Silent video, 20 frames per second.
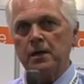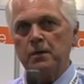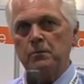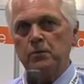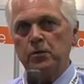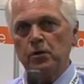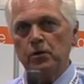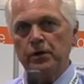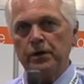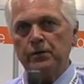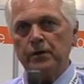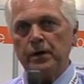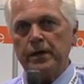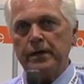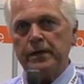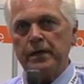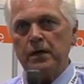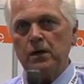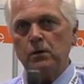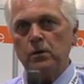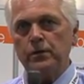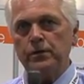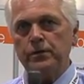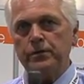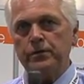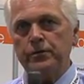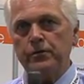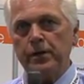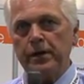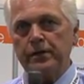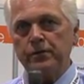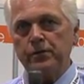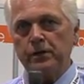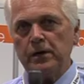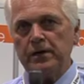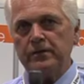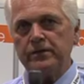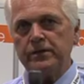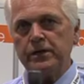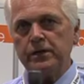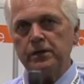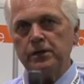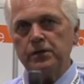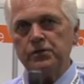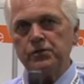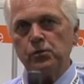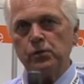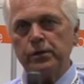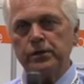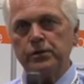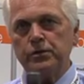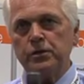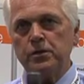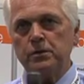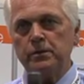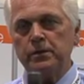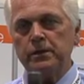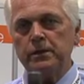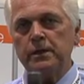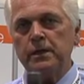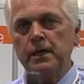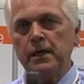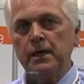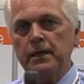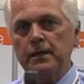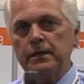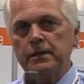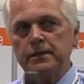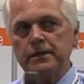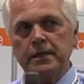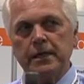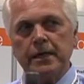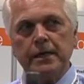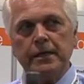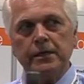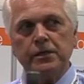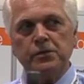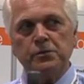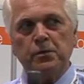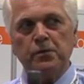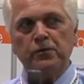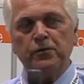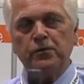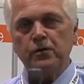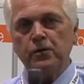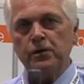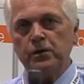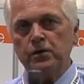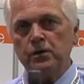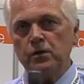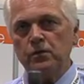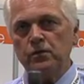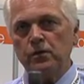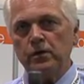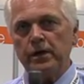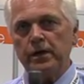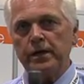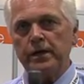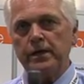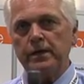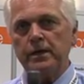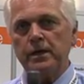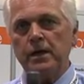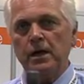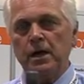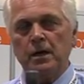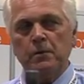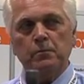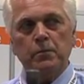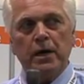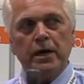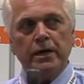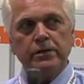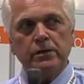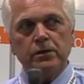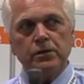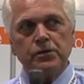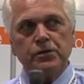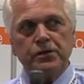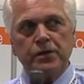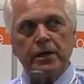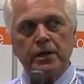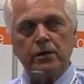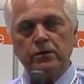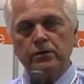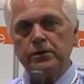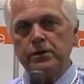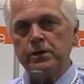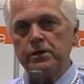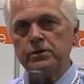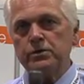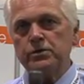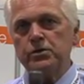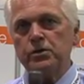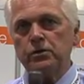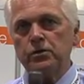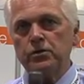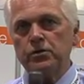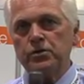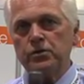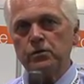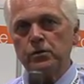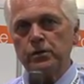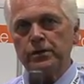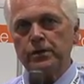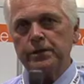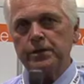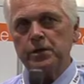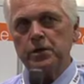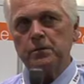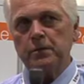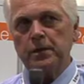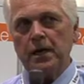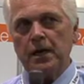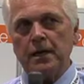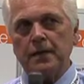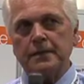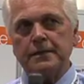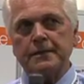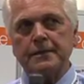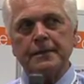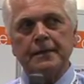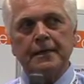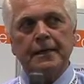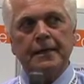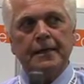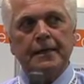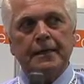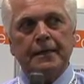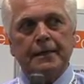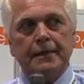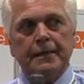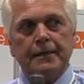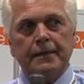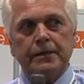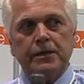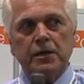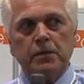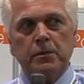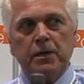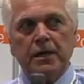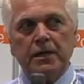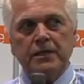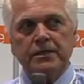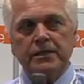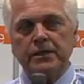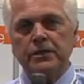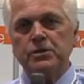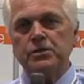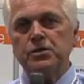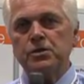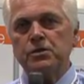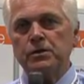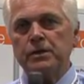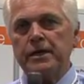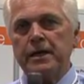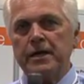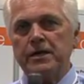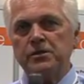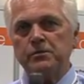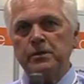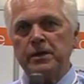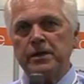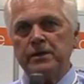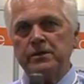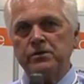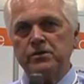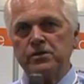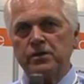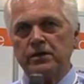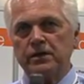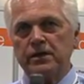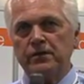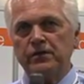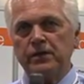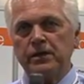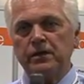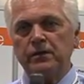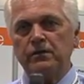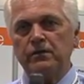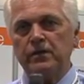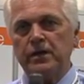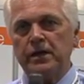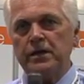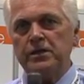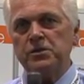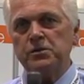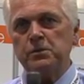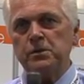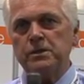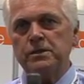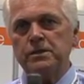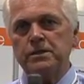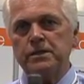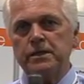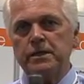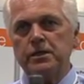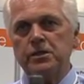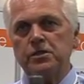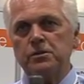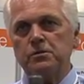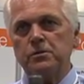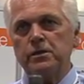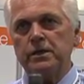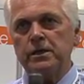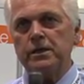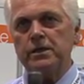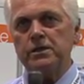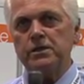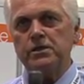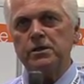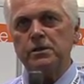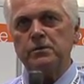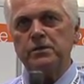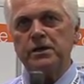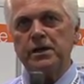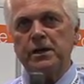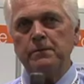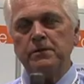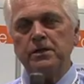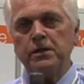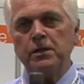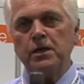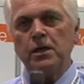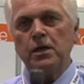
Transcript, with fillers: brewing right now whether direct drive gearless wind turbine design is preferred over a modular style geared solution with a gearbox. Uh, the gearbox industry has made significant advancements in its, in its attempt